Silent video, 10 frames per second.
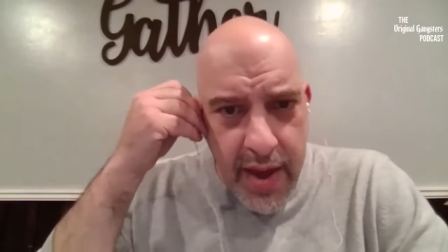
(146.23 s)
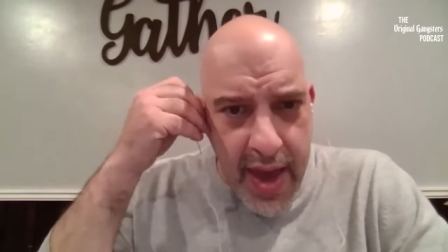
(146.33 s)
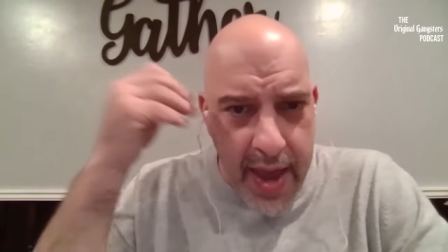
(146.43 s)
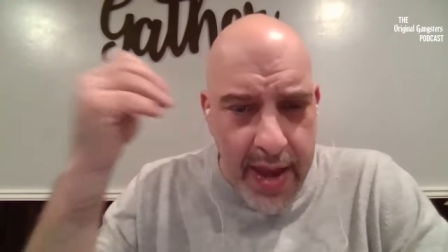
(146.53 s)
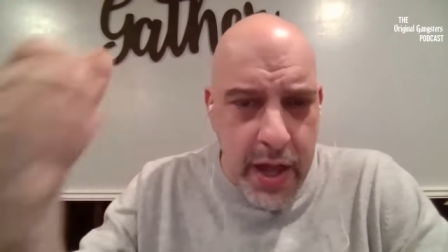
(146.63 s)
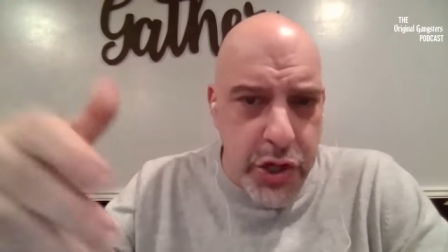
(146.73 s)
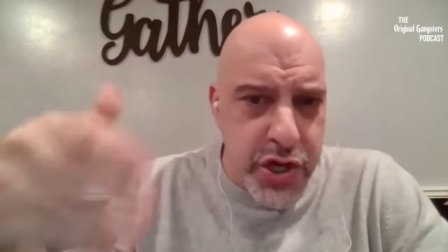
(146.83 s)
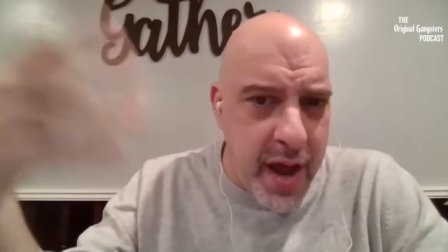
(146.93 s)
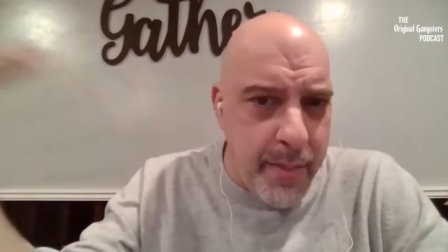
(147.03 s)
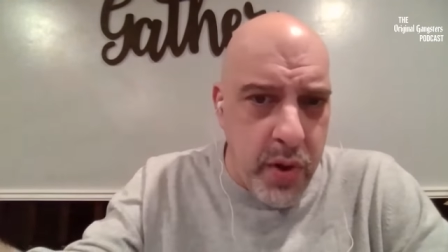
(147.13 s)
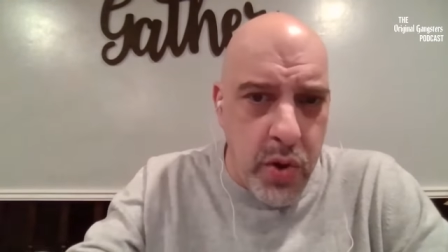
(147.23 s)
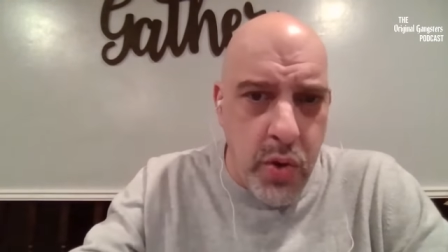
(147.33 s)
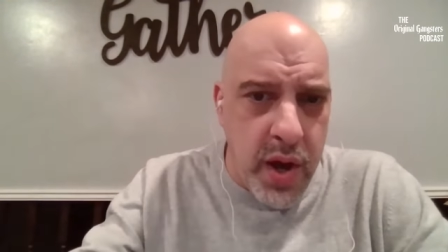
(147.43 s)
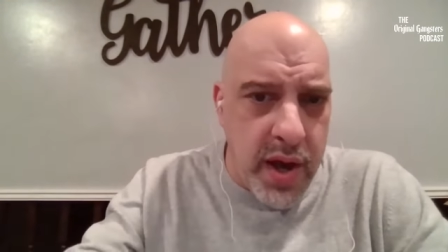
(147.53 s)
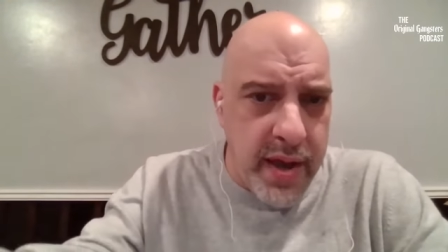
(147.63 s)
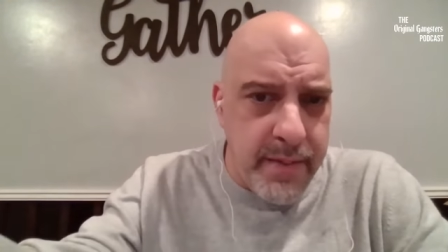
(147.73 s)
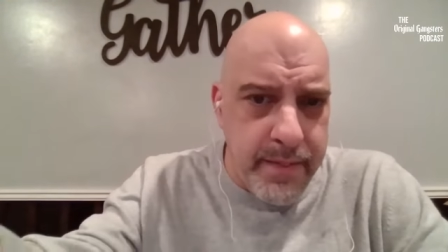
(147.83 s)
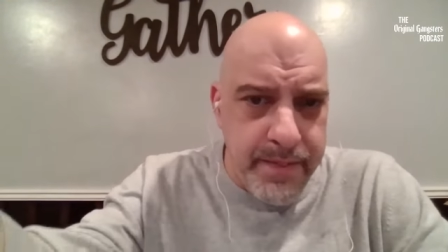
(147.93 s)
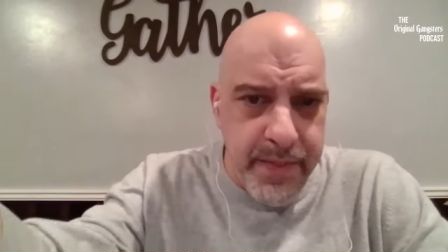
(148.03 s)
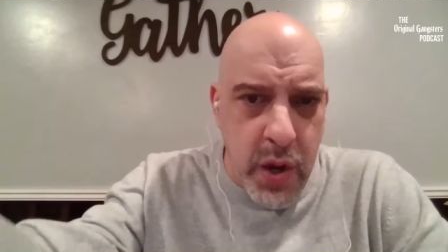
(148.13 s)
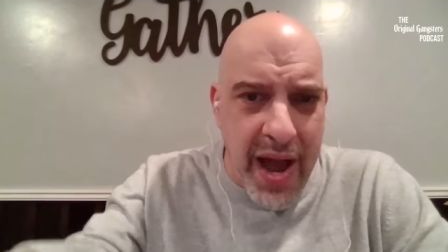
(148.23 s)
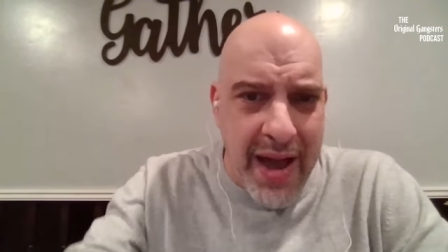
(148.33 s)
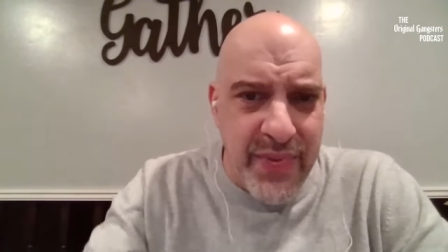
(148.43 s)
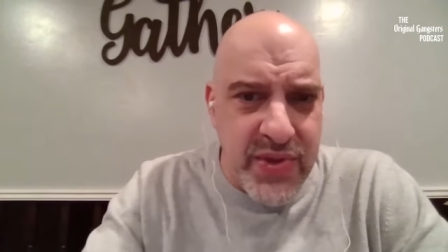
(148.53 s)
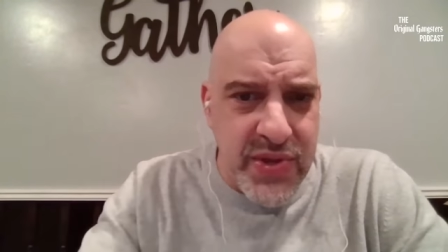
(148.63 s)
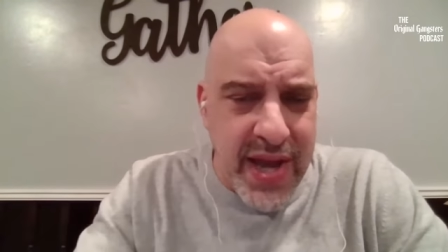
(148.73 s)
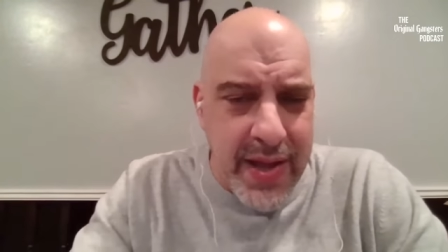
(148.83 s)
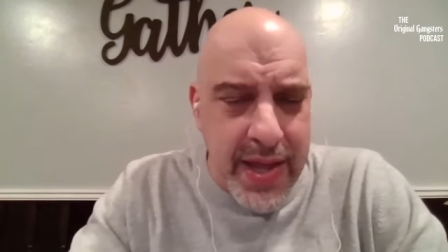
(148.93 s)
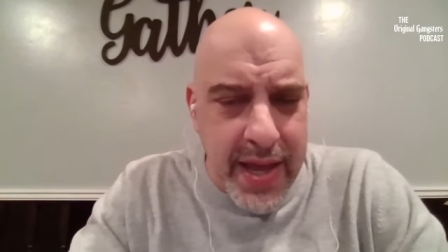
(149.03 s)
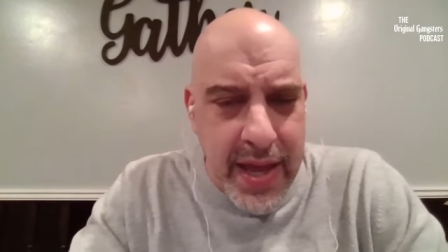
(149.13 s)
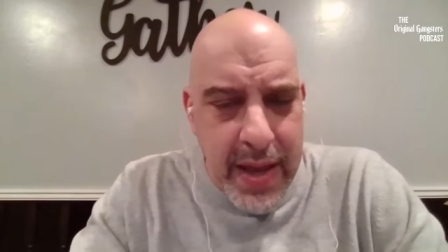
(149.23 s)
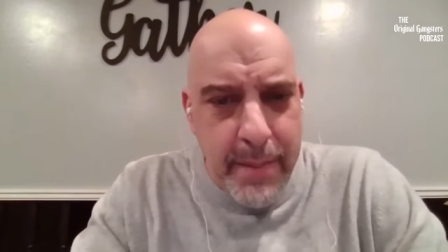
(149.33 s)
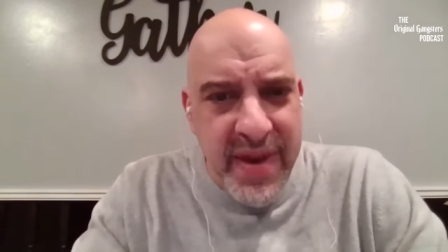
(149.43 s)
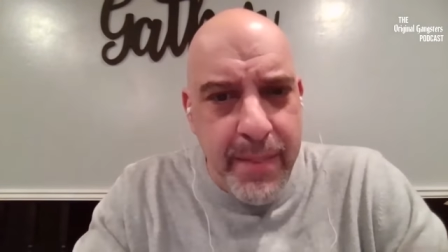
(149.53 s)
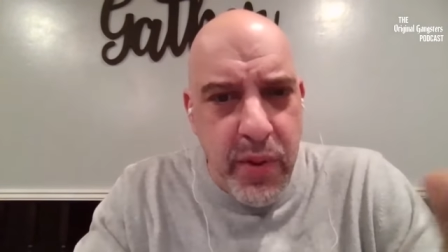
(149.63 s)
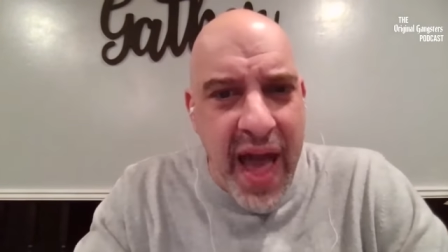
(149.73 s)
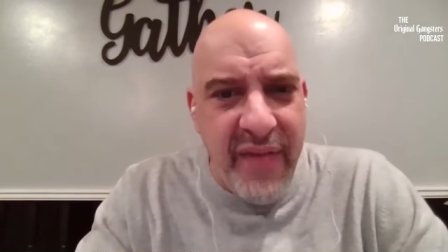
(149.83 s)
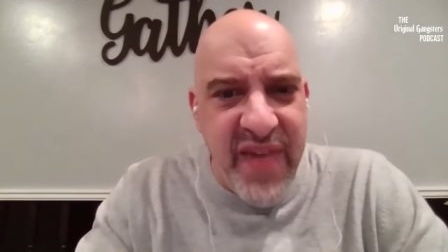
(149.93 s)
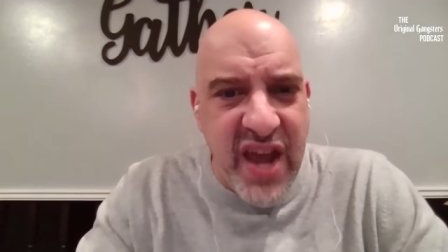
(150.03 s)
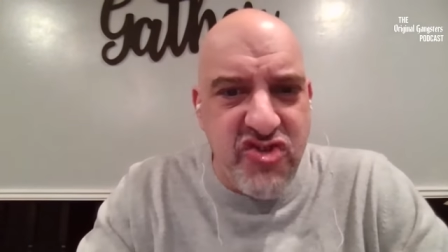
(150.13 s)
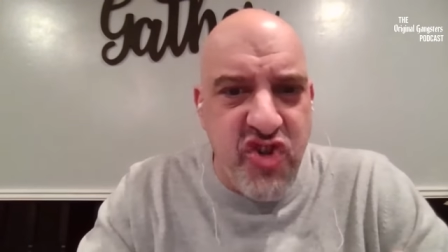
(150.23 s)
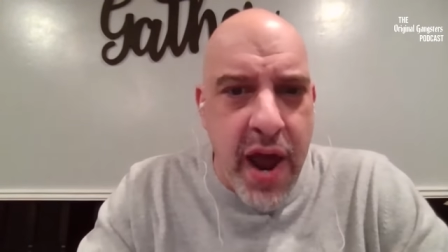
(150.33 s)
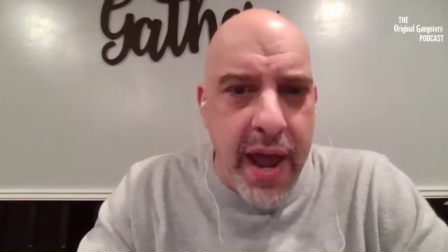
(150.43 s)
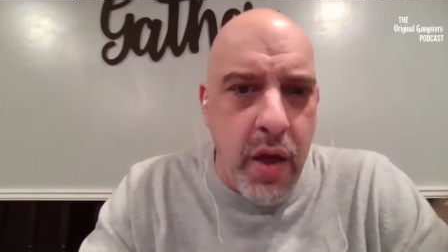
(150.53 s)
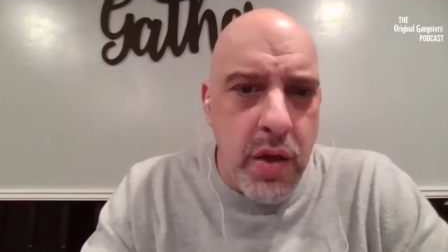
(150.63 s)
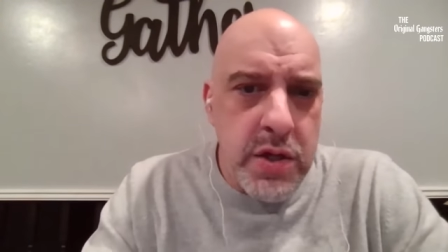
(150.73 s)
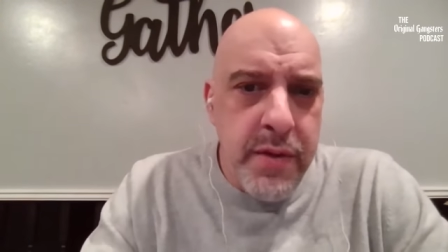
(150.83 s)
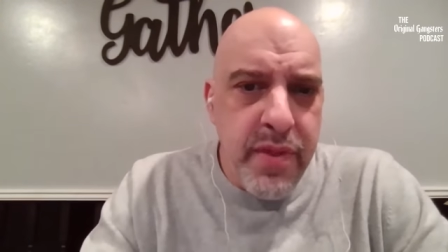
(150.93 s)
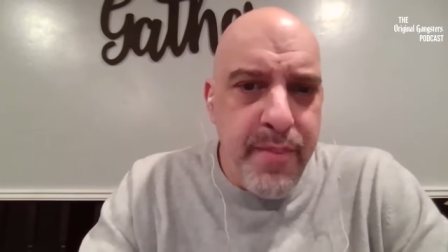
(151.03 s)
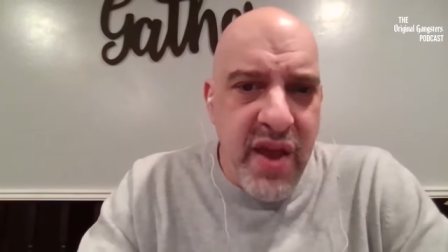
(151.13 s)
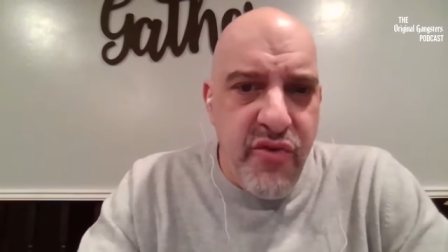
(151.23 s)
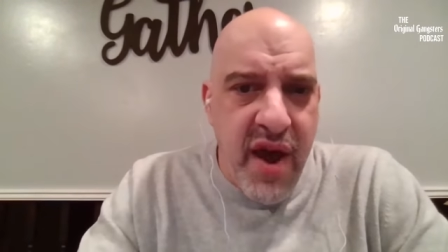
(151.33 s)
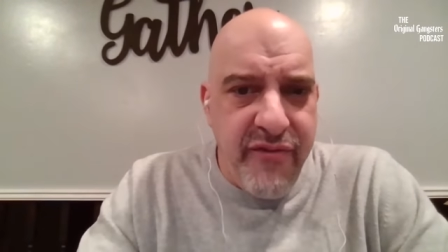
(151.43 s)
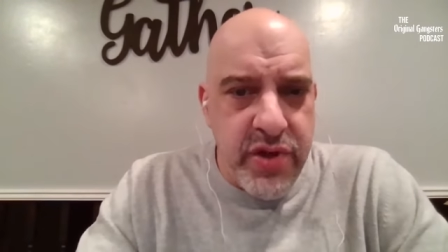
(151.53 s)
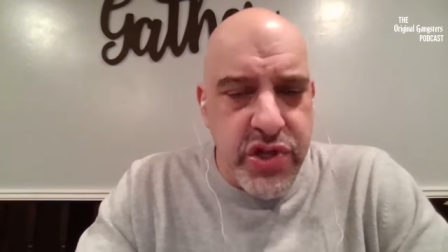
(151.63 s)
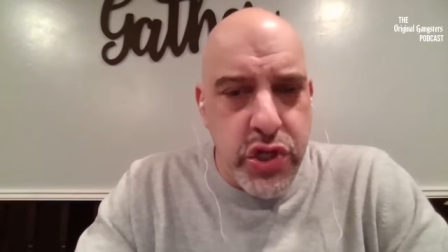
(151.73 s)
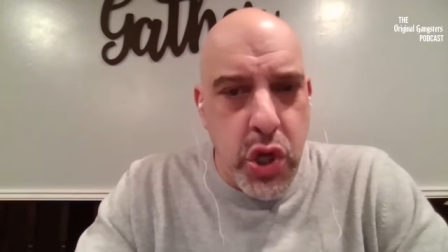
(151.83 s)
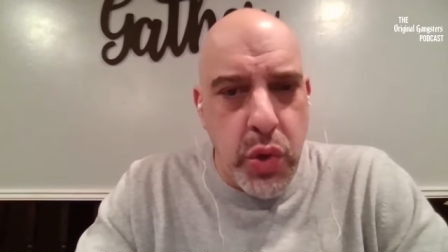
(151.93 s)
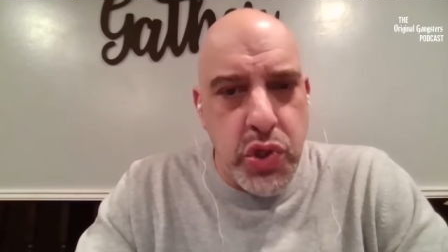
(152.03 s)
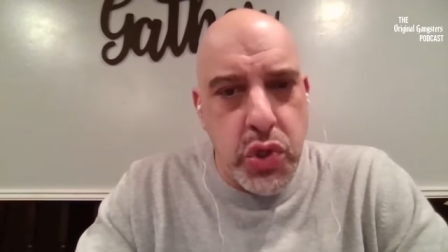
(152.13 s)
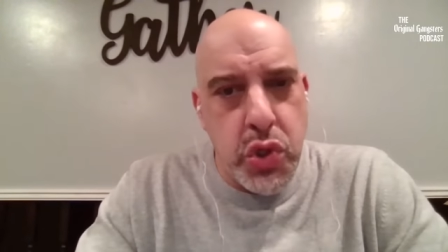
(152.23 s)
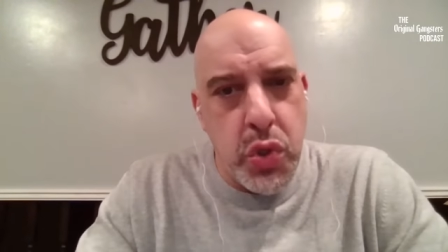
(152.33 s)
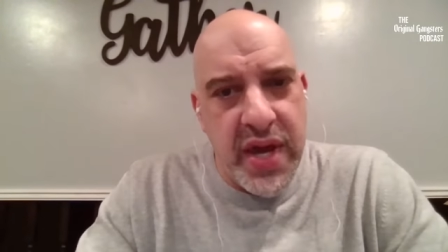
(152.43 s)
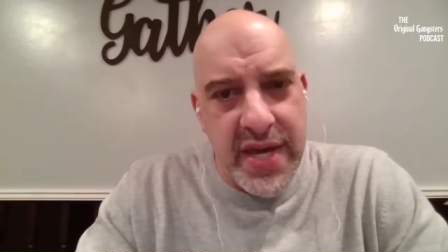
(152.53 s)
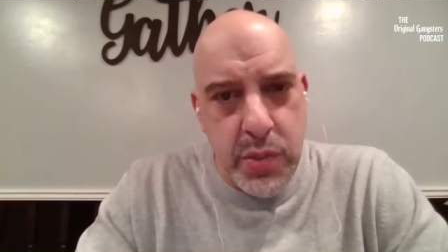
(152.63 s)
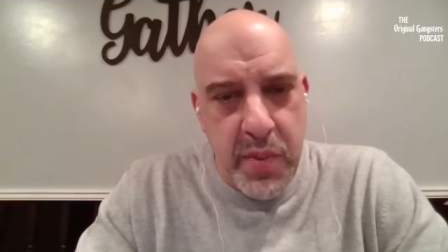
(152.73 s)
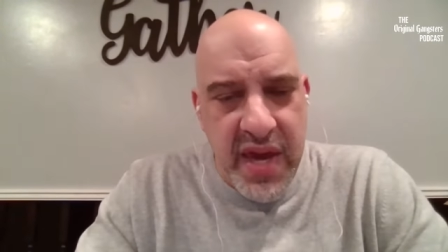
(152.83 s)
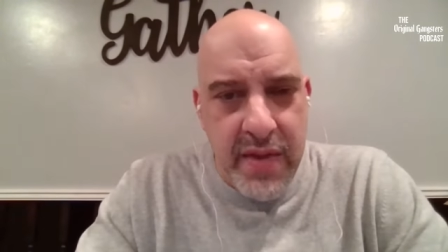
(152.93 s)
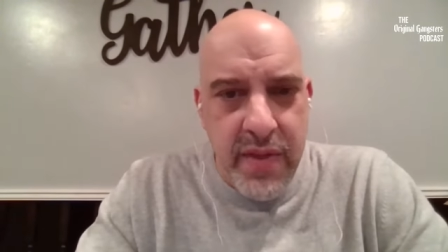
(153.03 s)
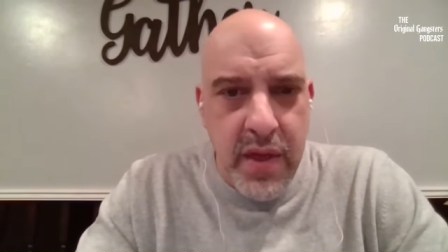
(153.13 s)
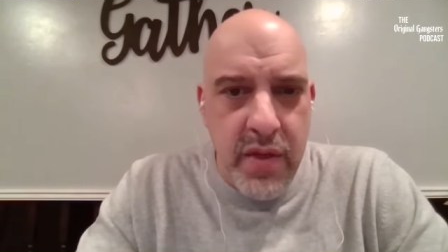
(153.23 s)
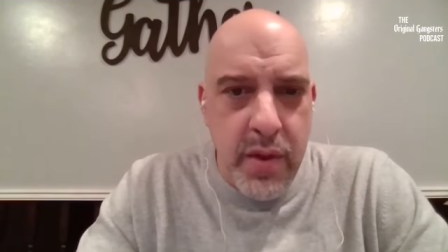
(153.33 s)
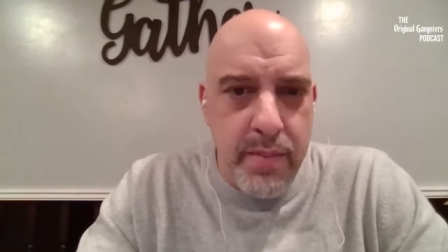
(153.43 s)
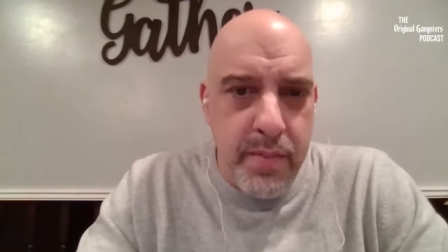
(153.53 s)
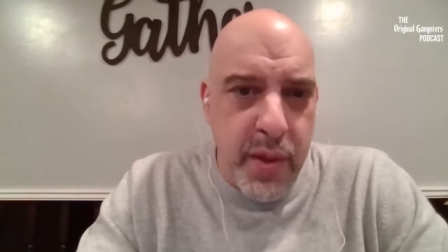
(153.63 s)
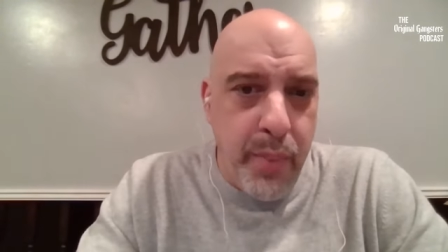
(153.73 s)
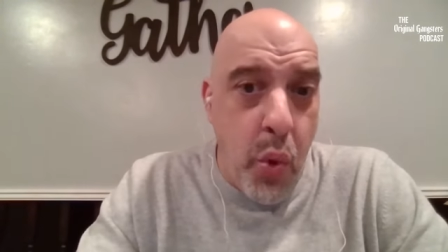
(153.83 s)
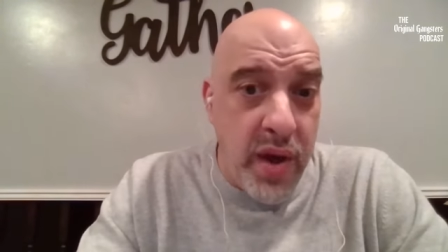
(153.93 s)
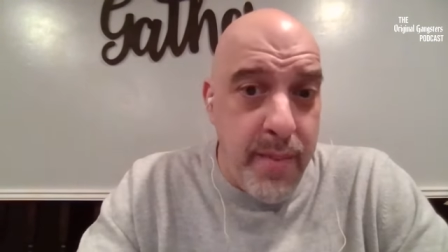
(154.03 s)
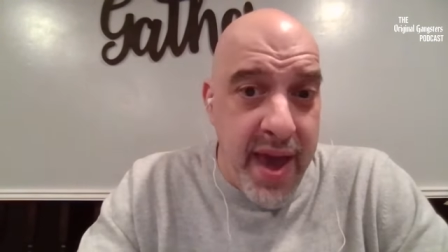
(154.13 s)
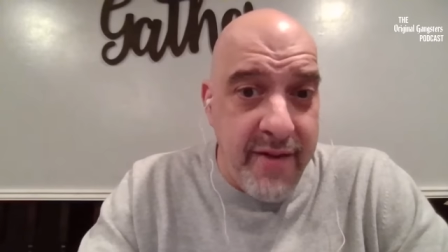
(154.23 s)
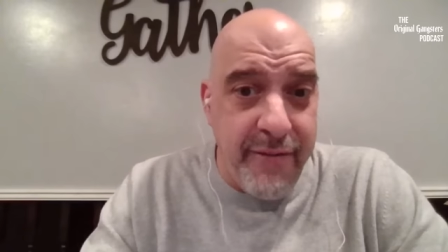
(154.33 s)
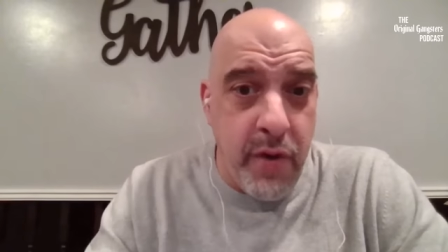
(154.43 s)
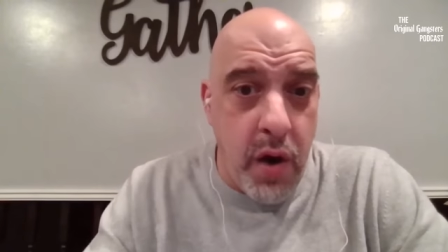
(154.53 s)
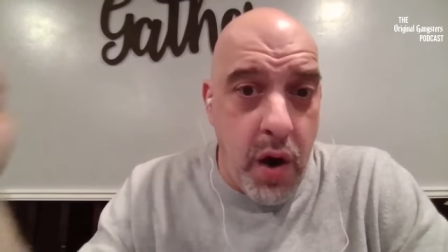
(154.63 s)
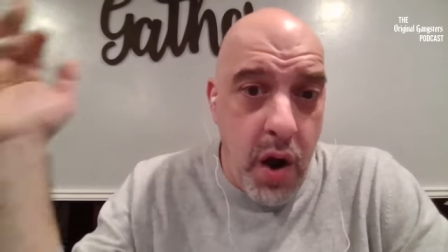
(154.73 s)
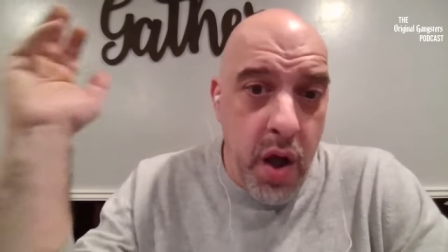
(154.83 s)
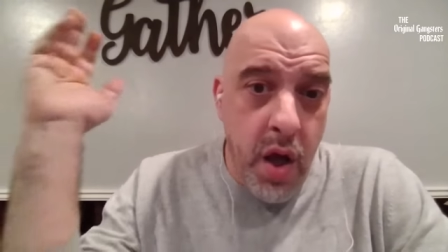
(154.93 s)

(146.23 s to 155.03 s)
And El Chapo uh, you know on this uh, uh, people at that trial made reference to Tony Suzuki as being the the, the point man for